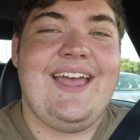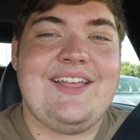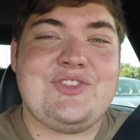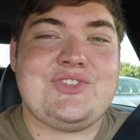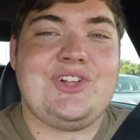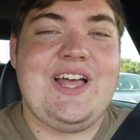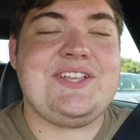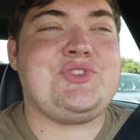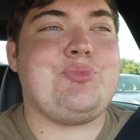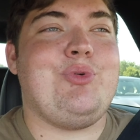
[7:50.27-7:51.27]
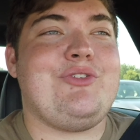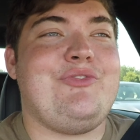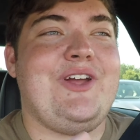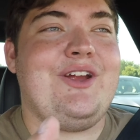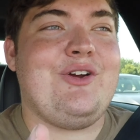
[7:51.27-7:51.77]
at the Scholastic Book
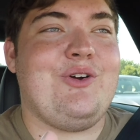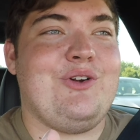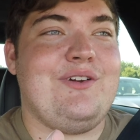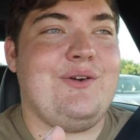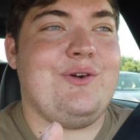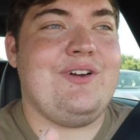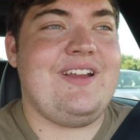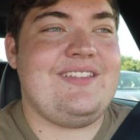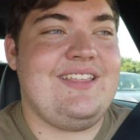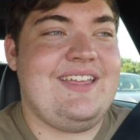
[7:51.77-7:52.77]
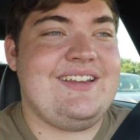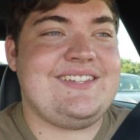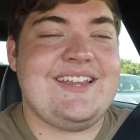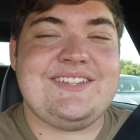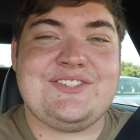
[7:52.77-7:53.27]
Fair or, or in a
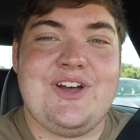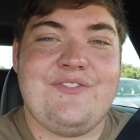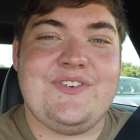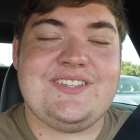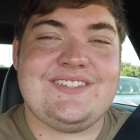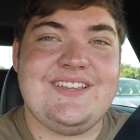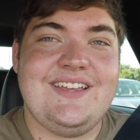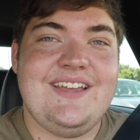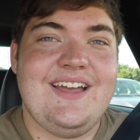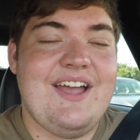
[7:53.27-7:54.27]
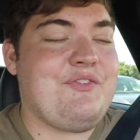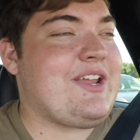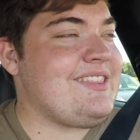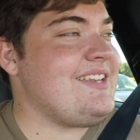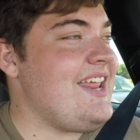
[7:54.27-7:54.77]
dentist's office. I
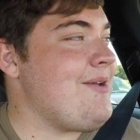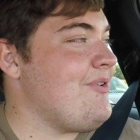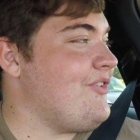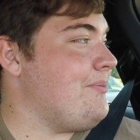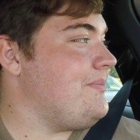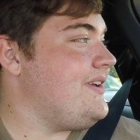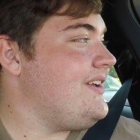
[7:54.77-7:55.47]
forget the name of them.